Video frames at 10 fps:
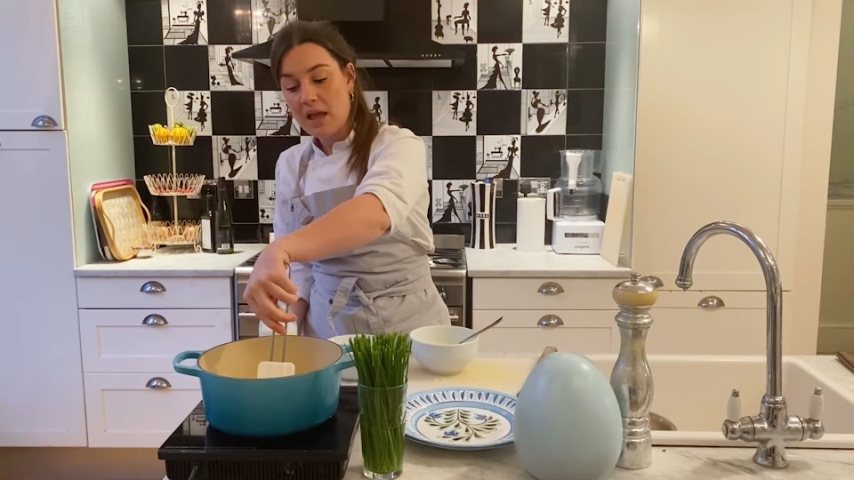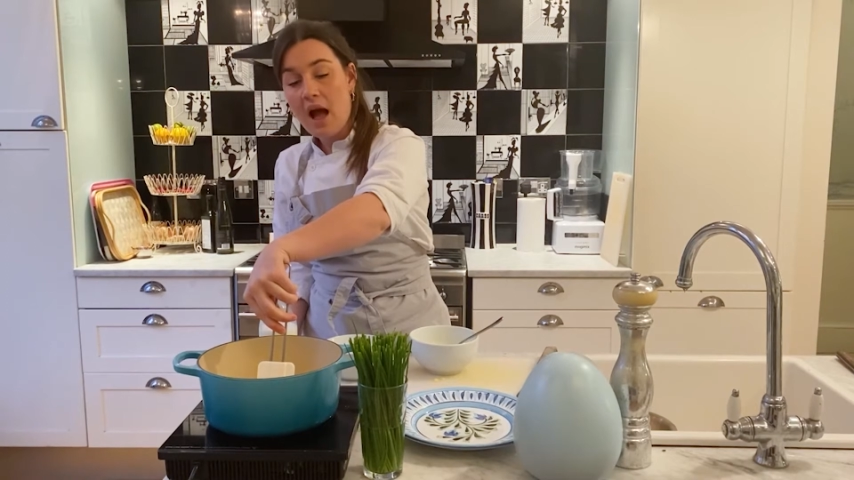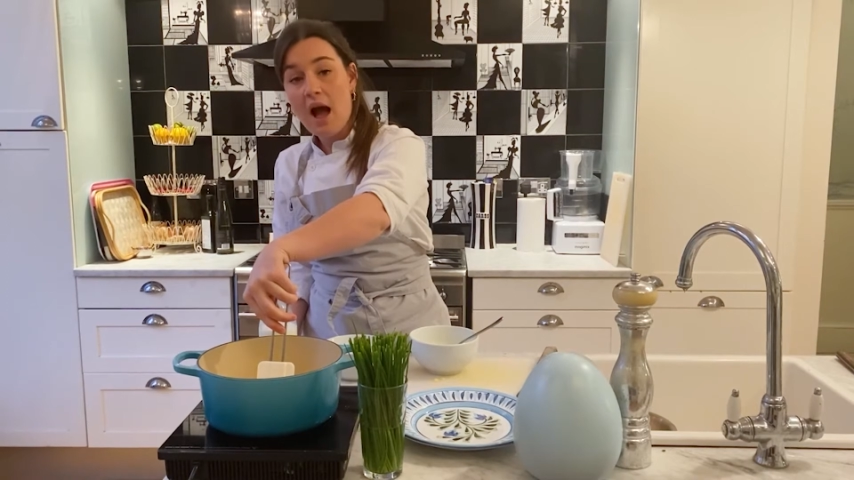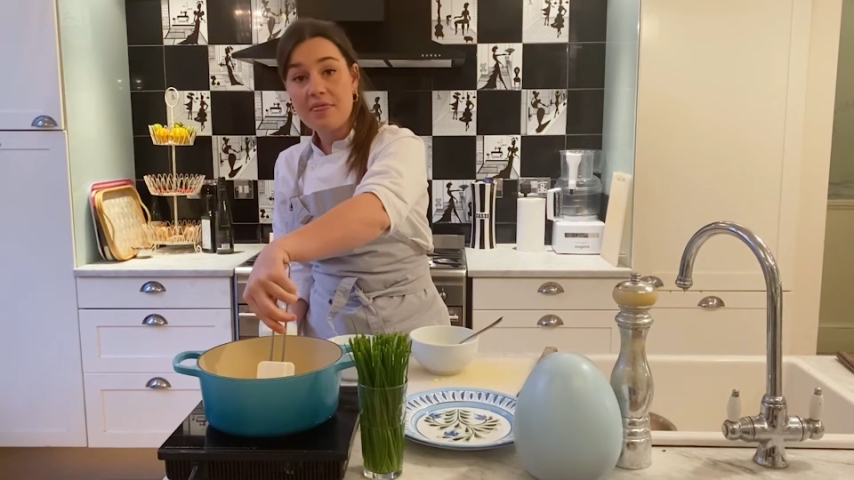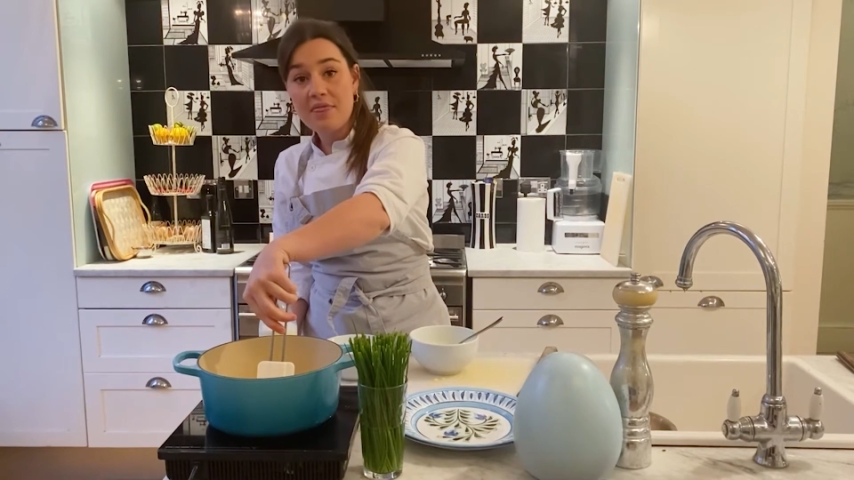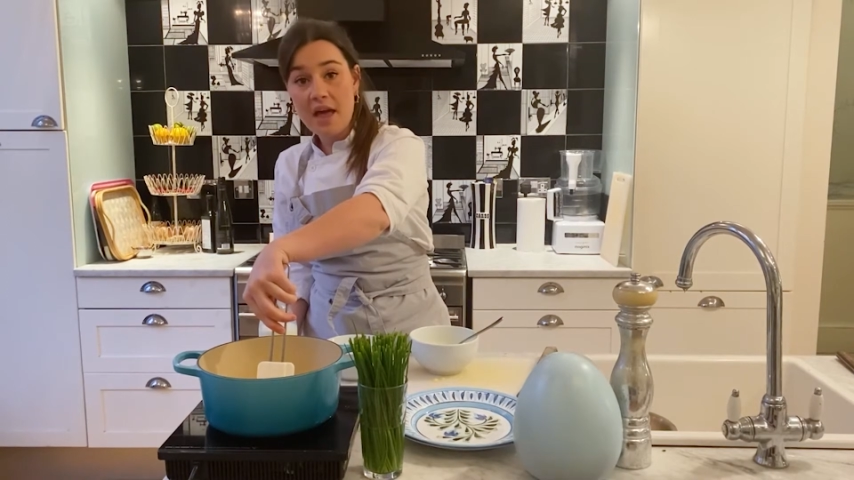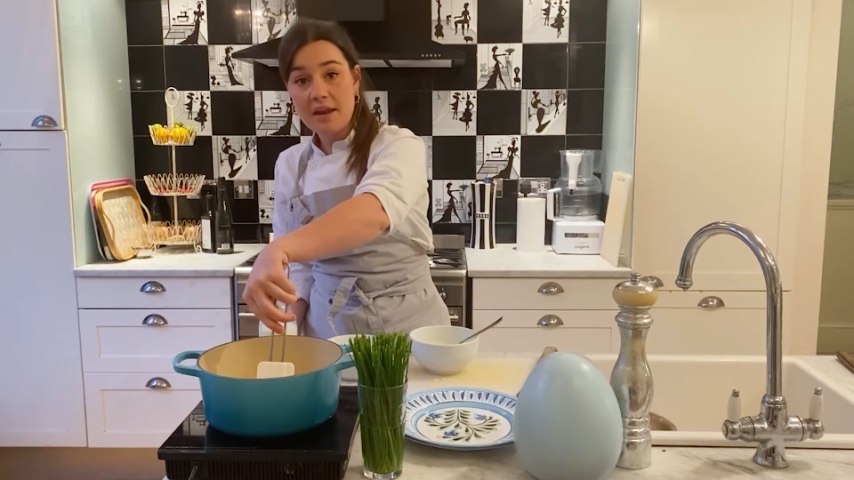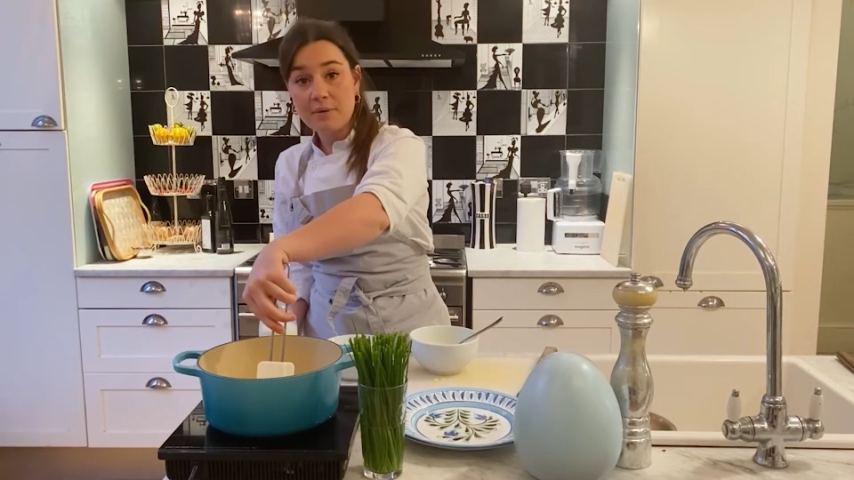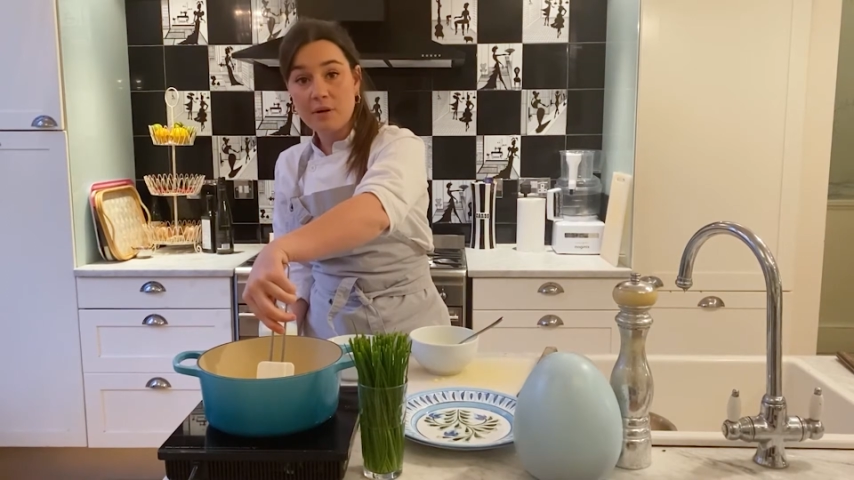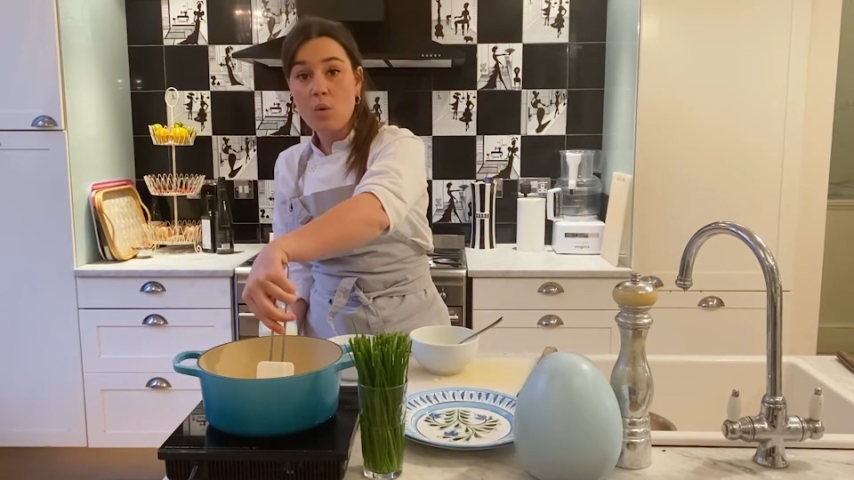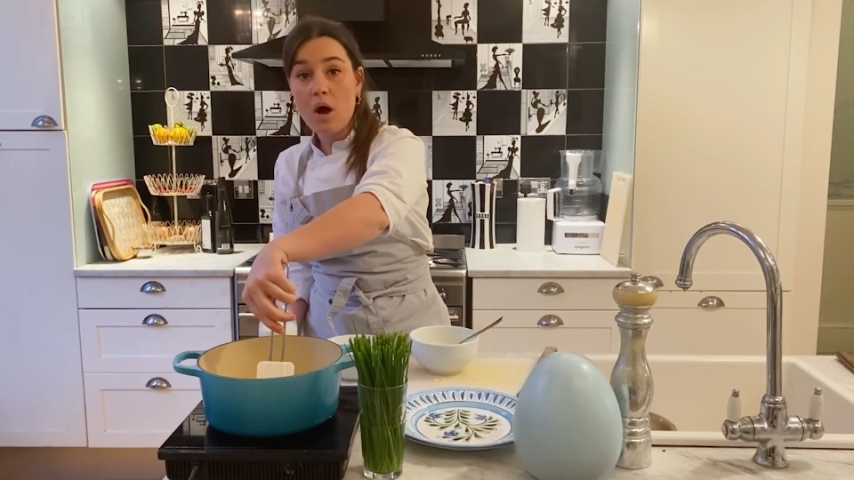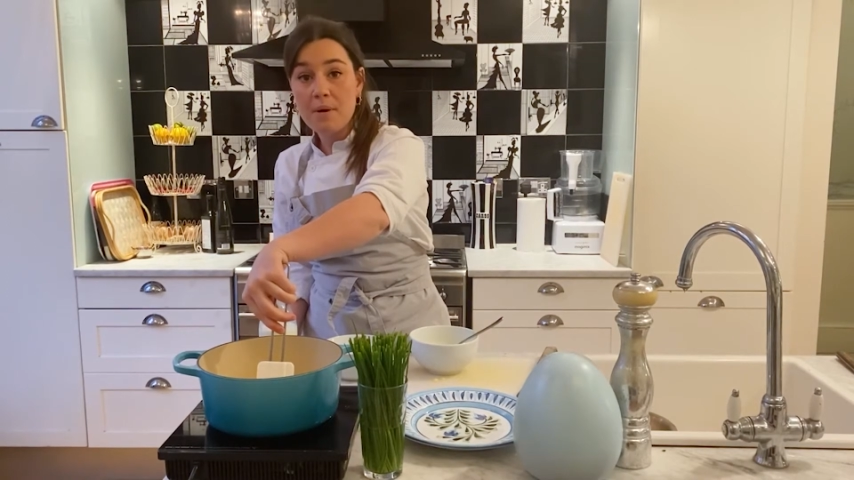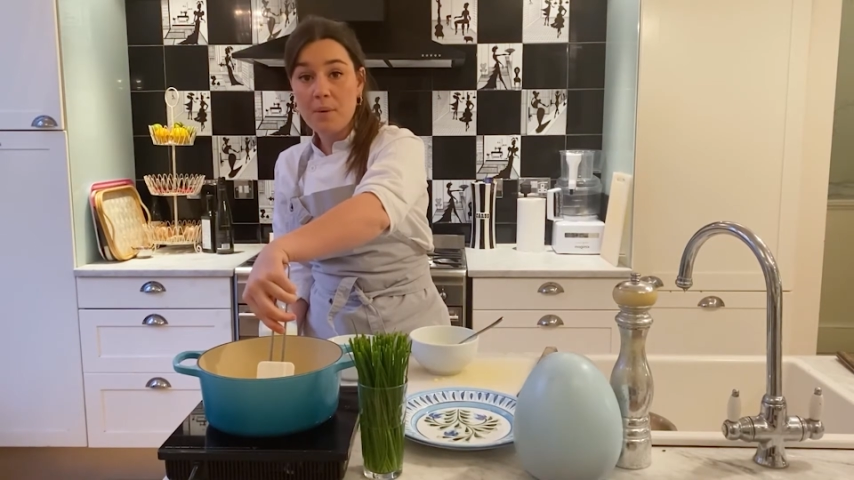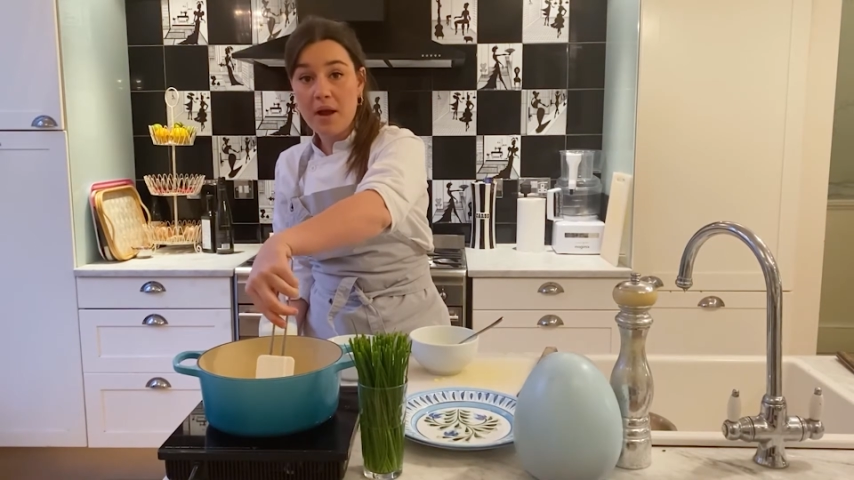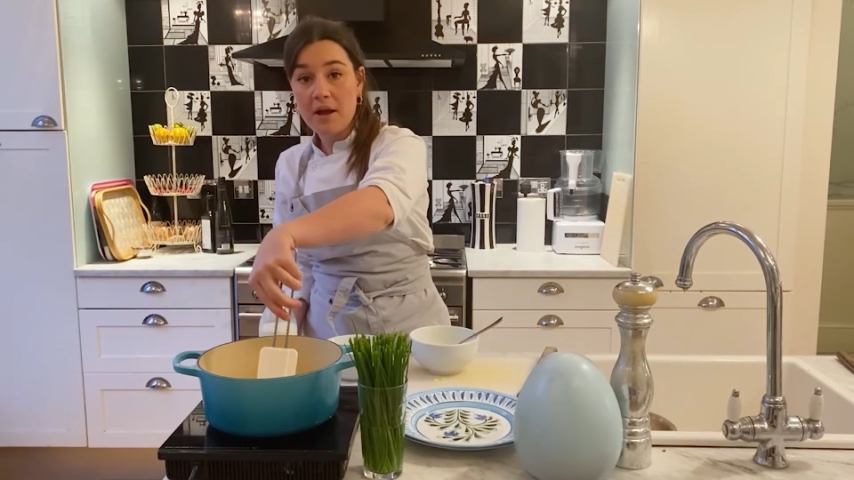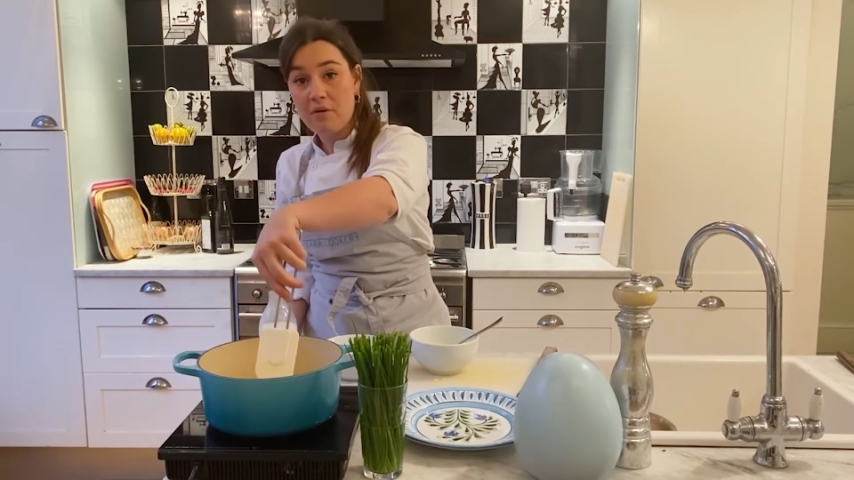And then I'm gonna work my way